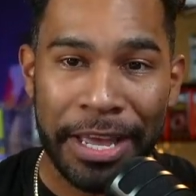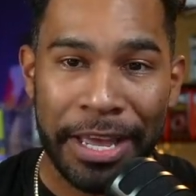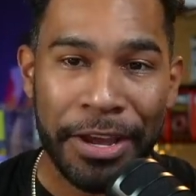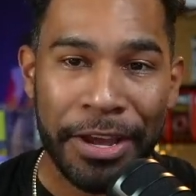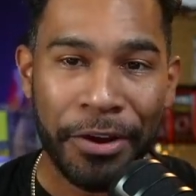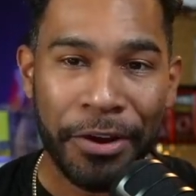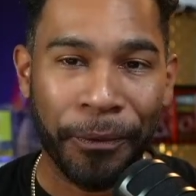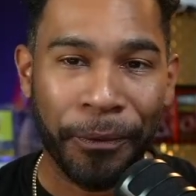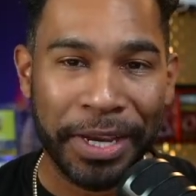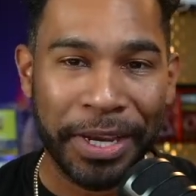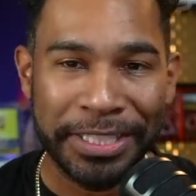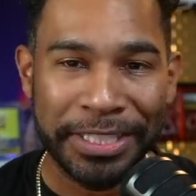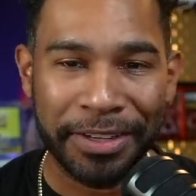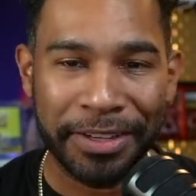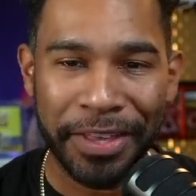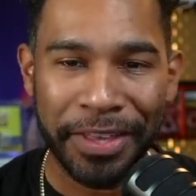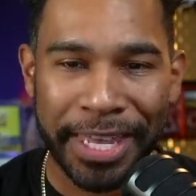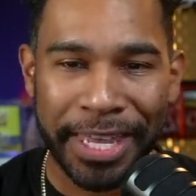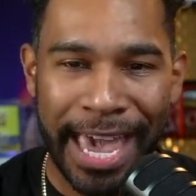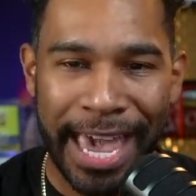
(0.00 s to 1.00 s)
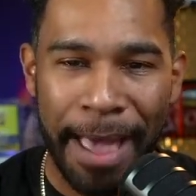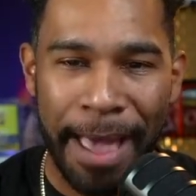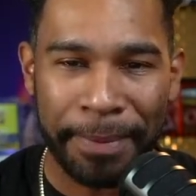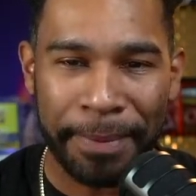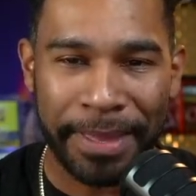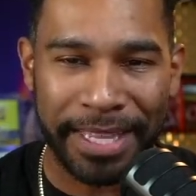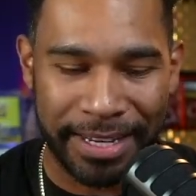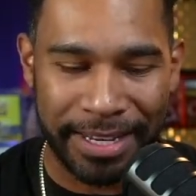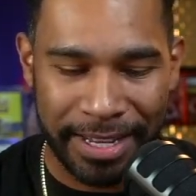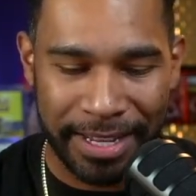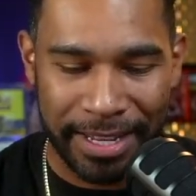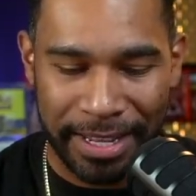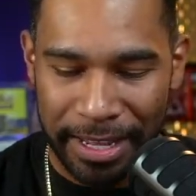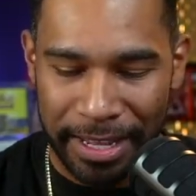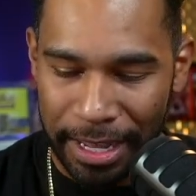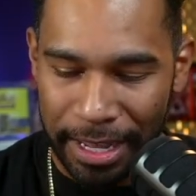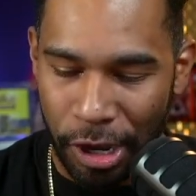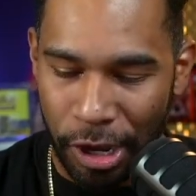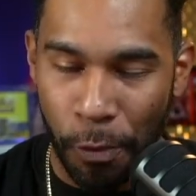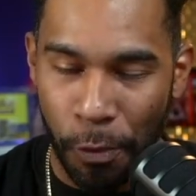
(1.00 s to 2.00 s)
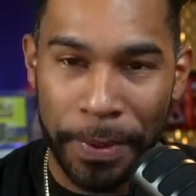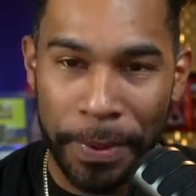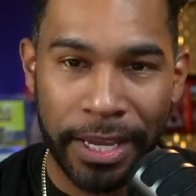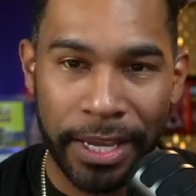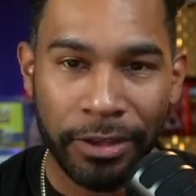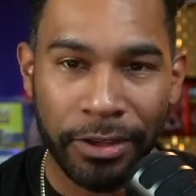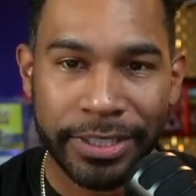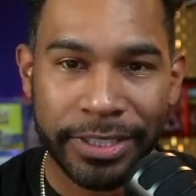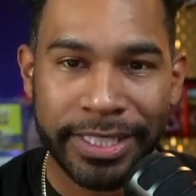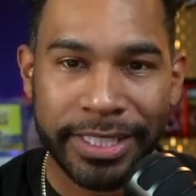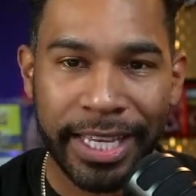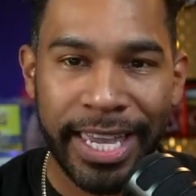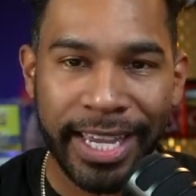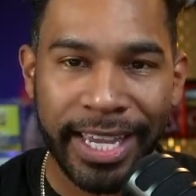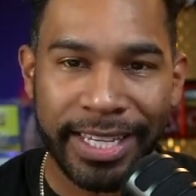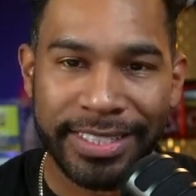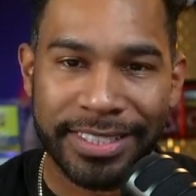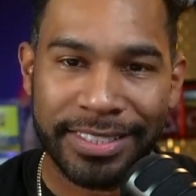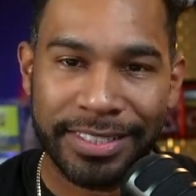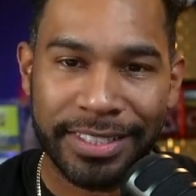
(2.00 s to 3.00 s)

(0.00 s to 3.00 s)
Wings of the Captain. OP06.